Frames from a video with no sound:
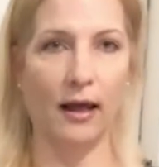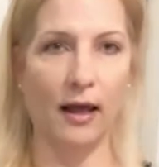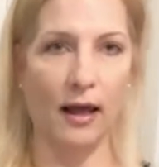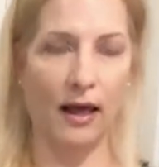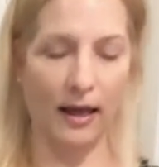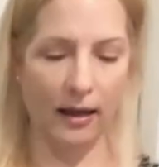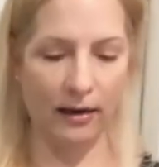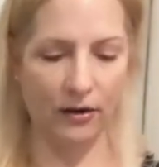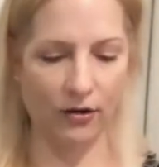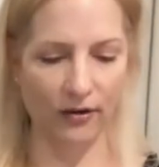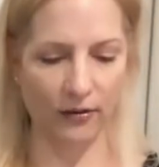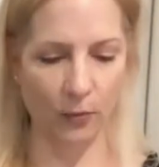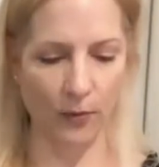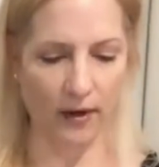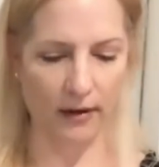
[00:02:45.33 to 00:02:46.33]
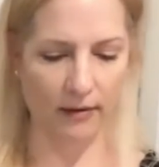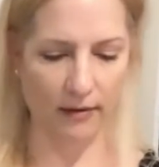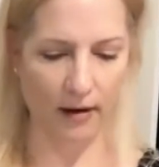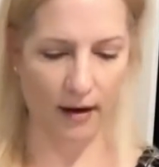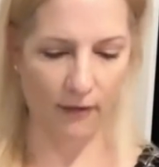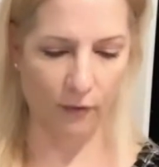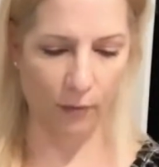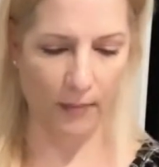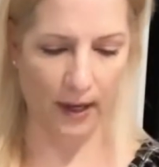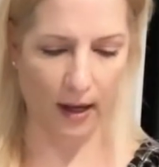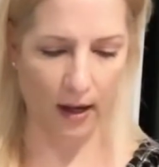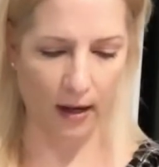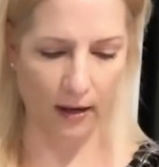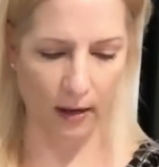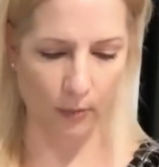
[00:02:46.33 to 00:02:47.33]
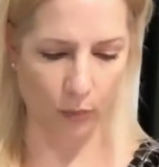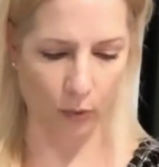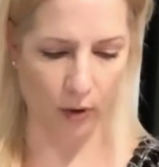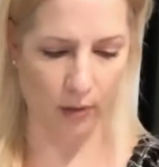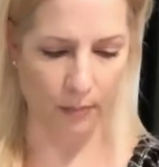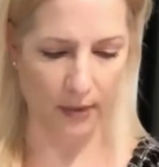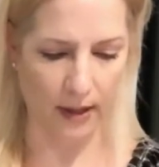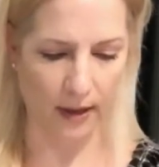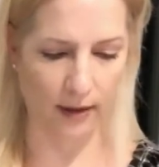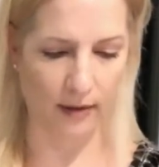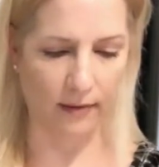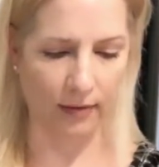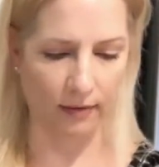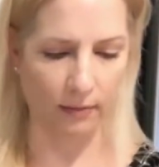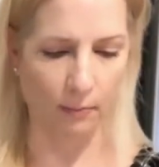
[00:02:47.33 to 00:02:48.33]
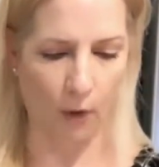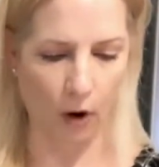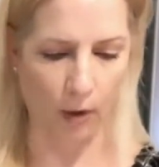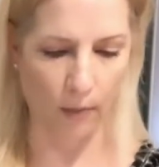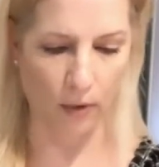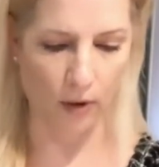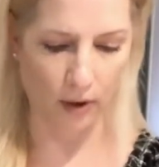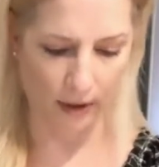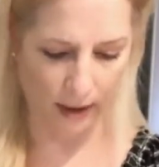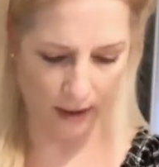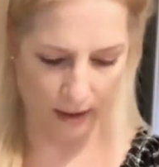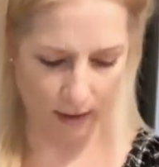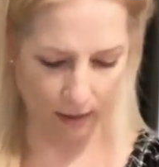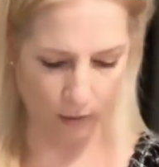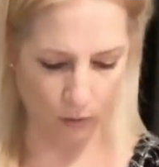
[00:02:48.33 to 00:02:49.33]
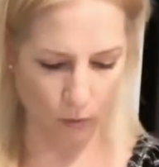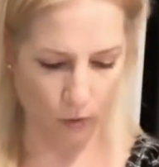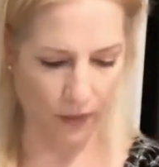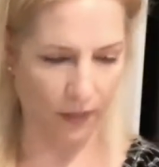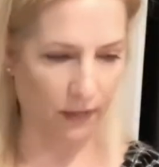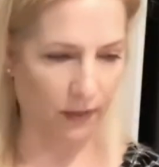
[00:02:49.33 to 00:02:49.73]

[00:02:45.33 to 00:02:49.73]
I just wanted to cover my cutting board because it's marble and I didn't want